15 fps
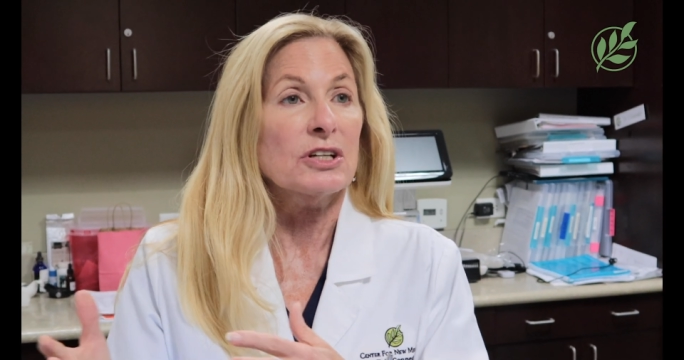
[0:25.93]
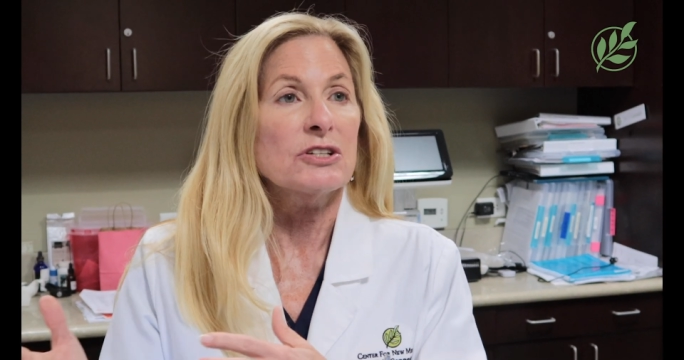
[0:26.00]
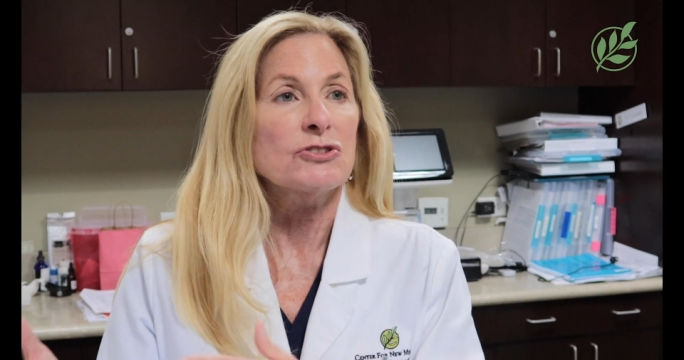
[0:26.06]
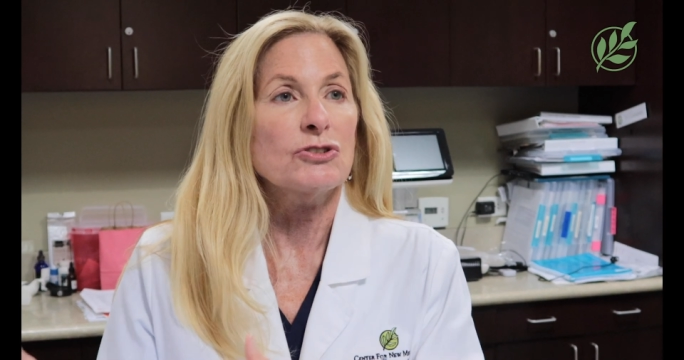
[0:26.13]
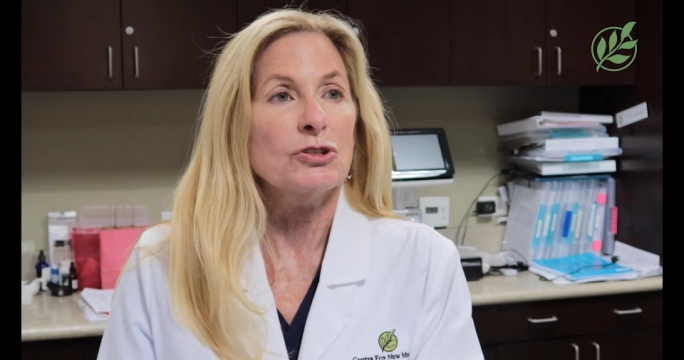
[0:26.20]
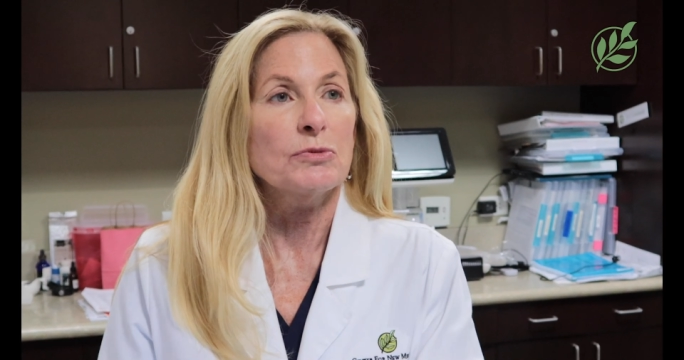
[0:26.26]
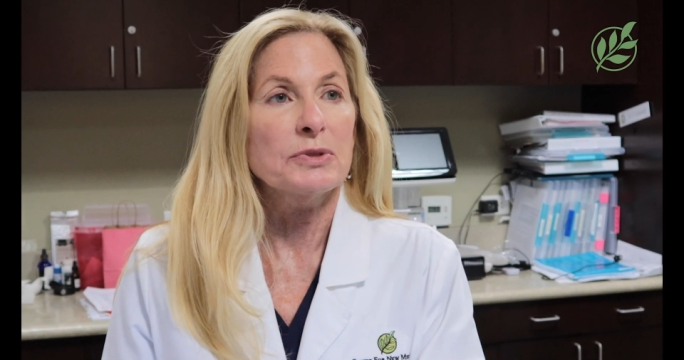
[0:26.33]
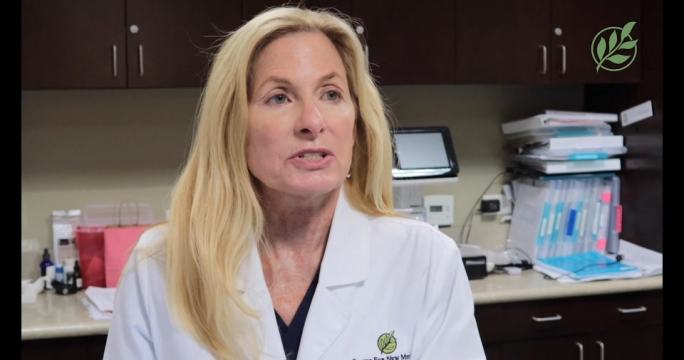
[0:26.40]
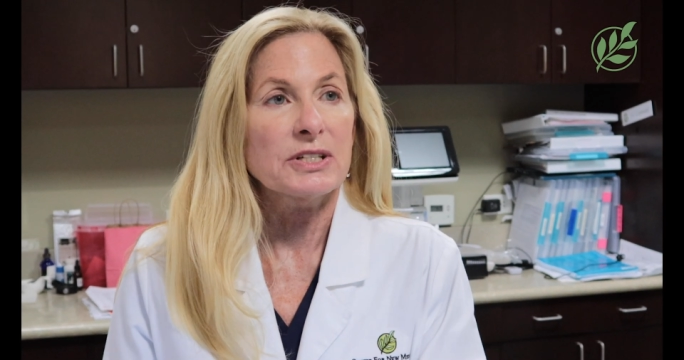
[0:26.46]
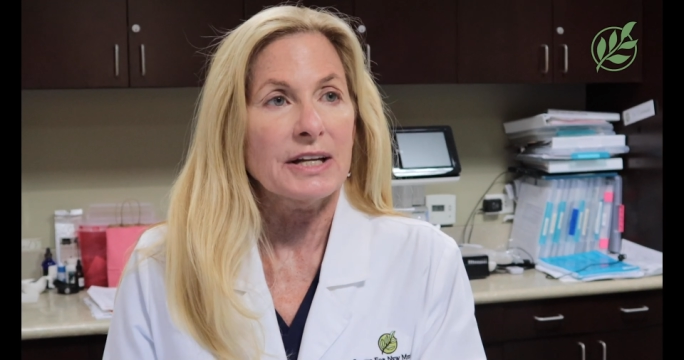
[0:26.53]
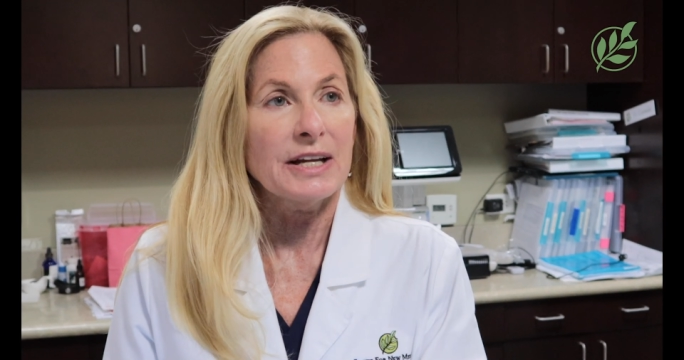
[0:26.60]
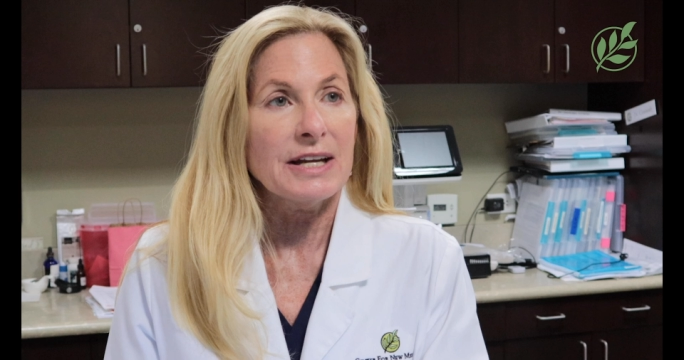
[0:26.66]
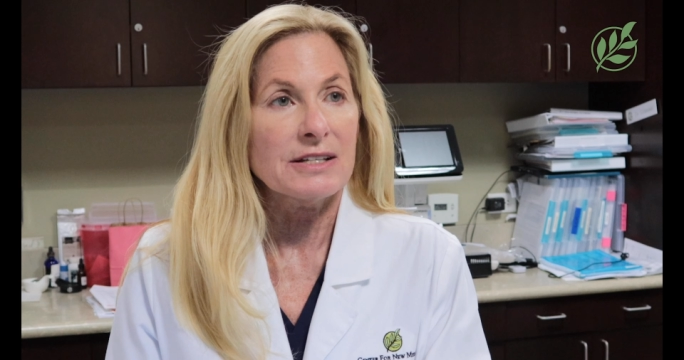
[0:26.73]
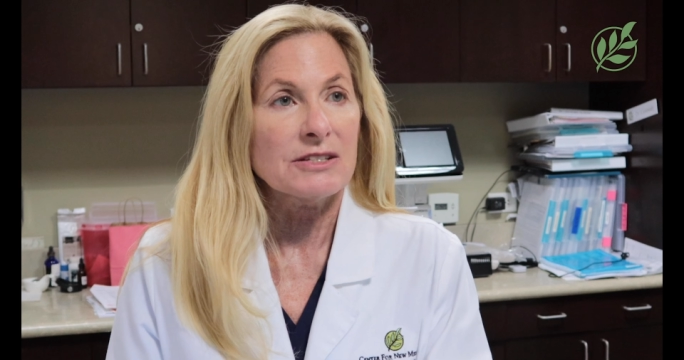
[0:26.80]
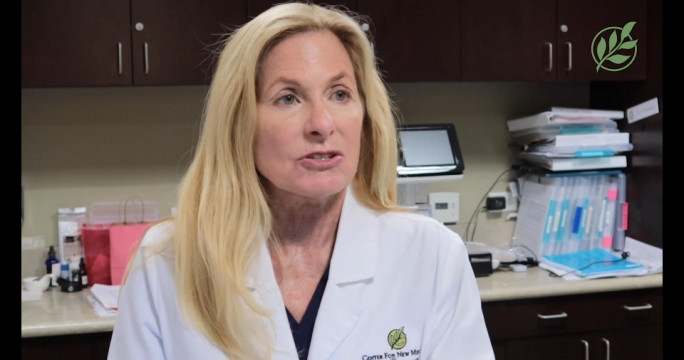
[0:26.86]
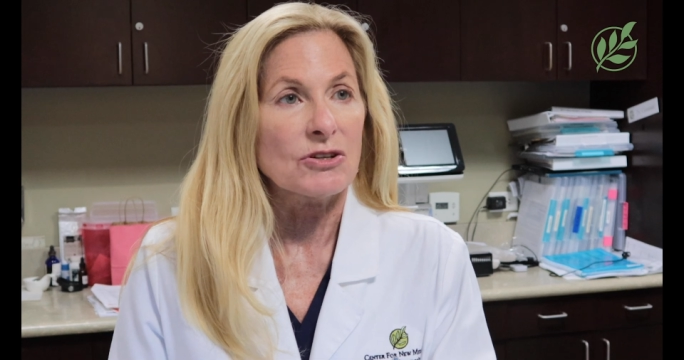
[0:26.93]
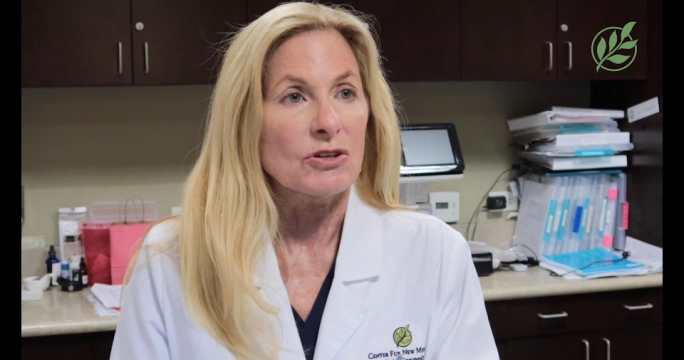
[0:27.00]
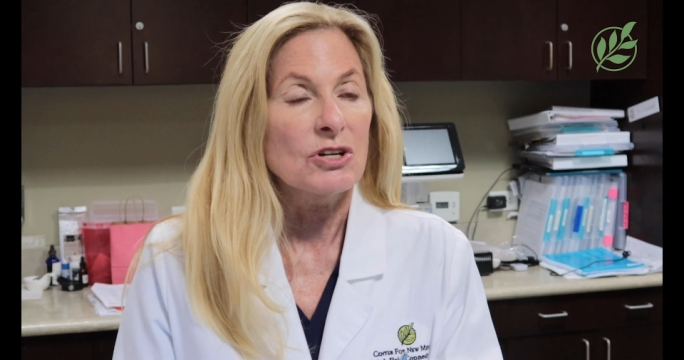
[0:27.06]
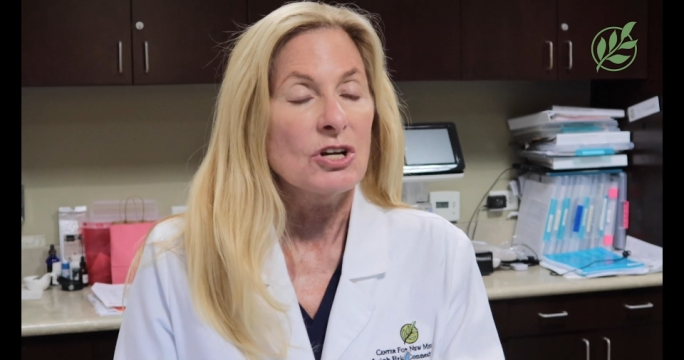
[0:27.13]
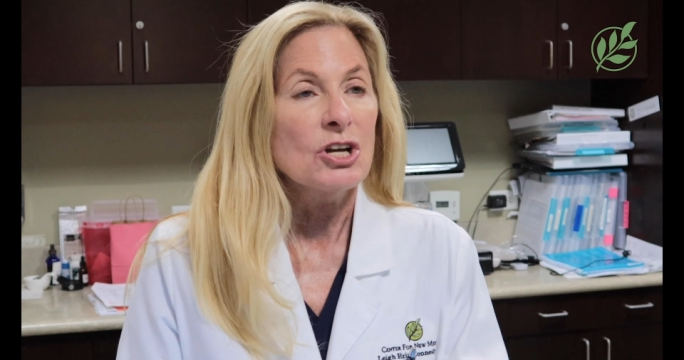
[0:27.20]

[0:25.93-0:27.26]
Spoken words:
contribute to cancer?